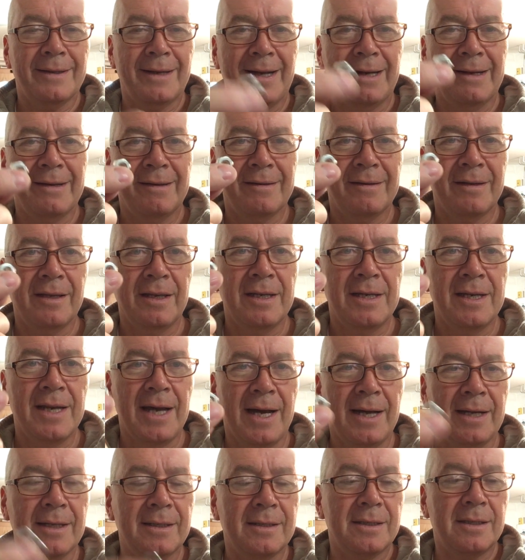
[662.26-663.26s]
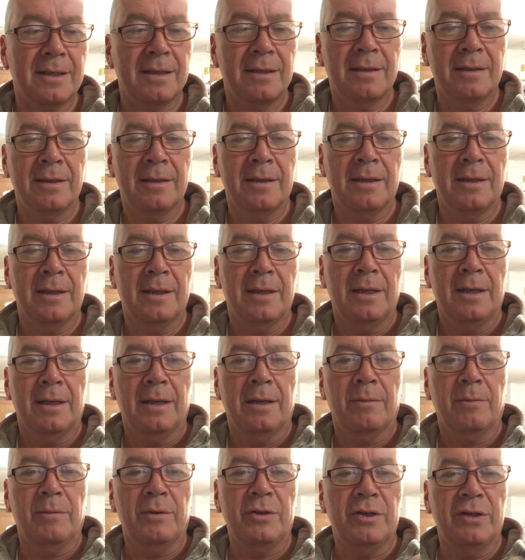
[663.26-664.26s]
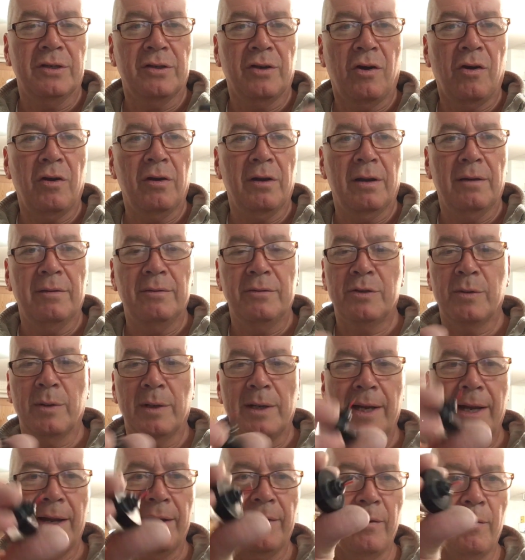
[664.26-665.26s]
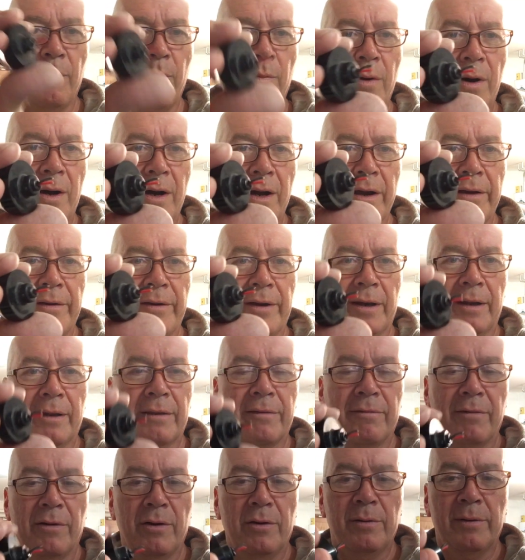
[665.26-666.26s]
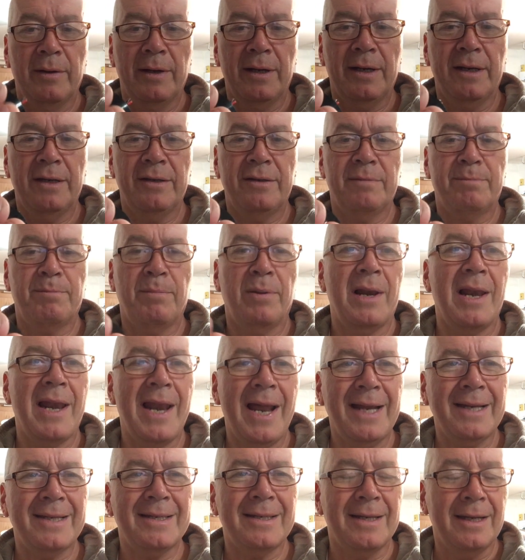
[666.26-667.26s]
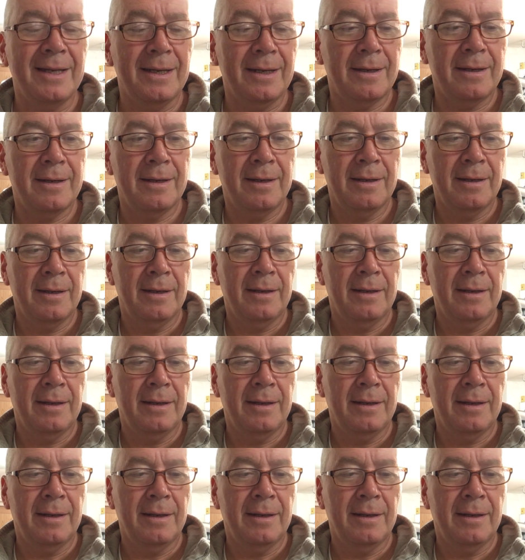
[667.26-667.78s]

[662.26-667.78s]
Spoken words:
against the nut, which is hollow to allow the wiring through, is plastic.